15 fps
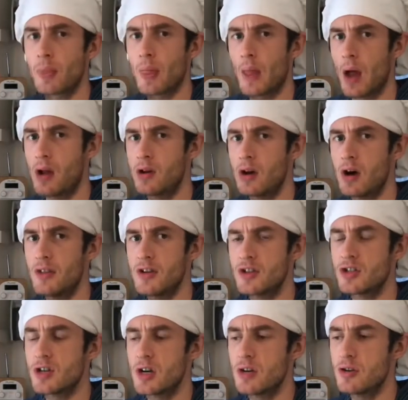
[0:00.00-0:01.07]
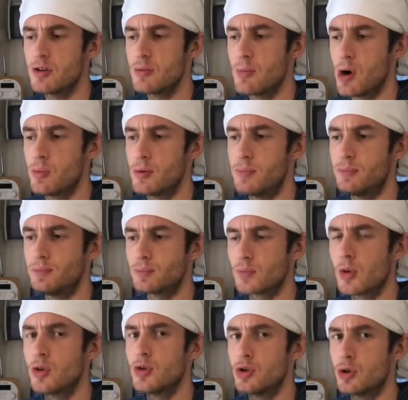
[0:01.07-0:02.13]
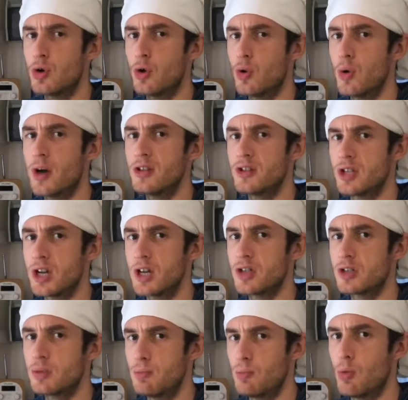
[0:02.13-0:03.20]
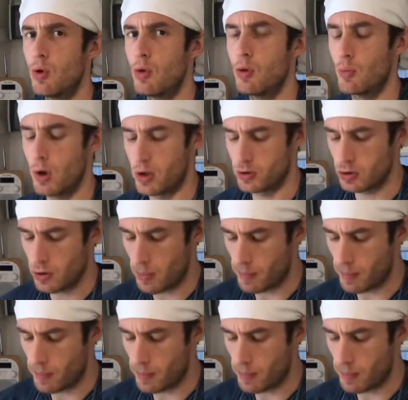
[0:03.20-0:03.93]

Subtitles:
And like they're saying at the moment, you should always test more than once.